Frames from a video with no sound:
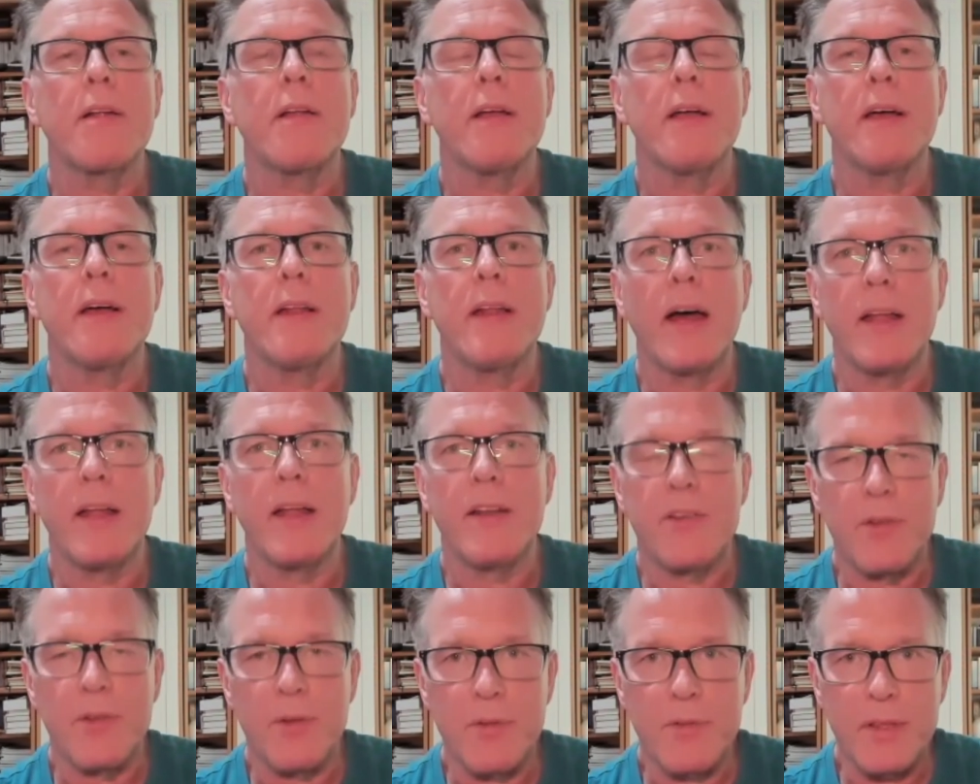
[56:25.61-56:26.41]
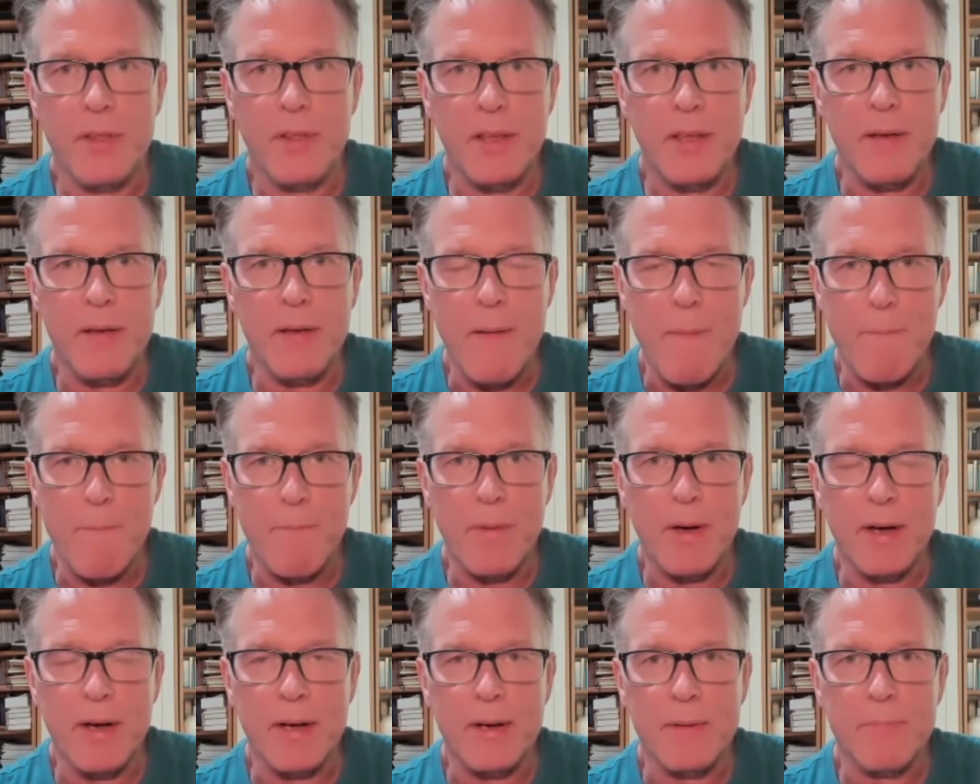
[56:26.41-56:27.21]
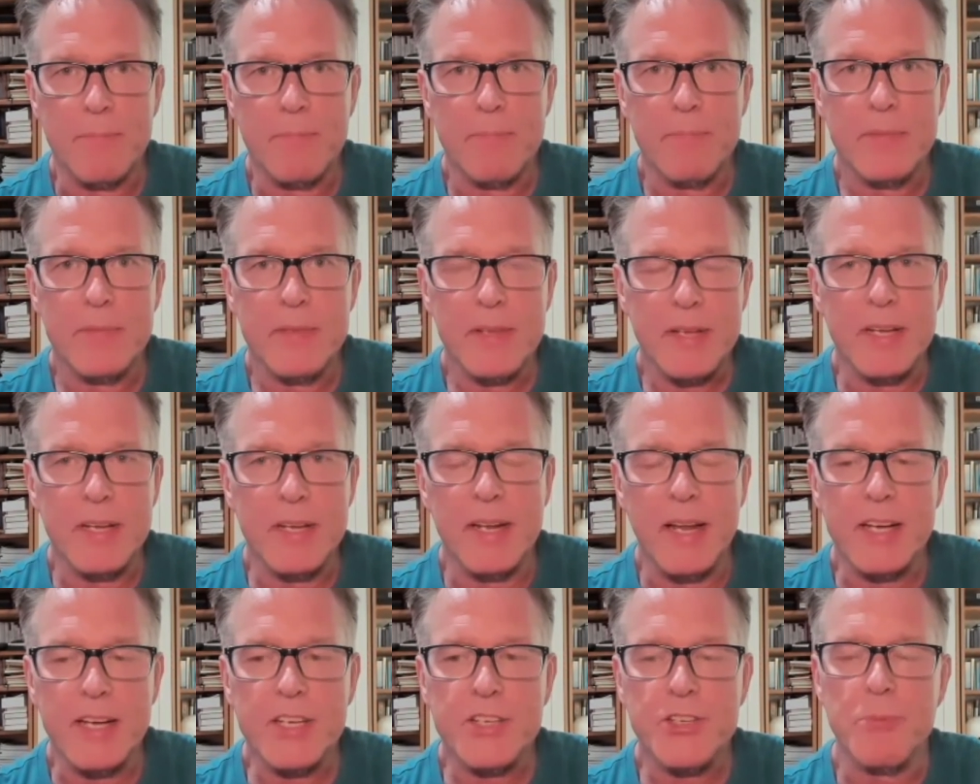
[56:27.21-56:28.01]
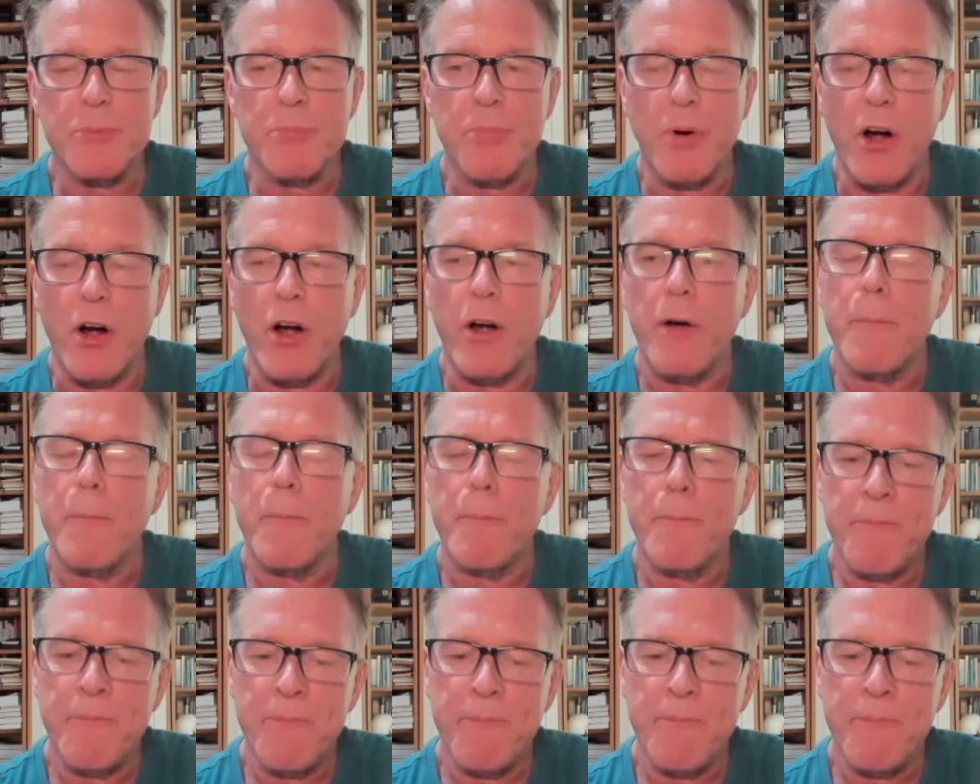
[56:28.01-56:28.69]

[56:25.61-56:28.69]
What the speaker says: and I do the connection part.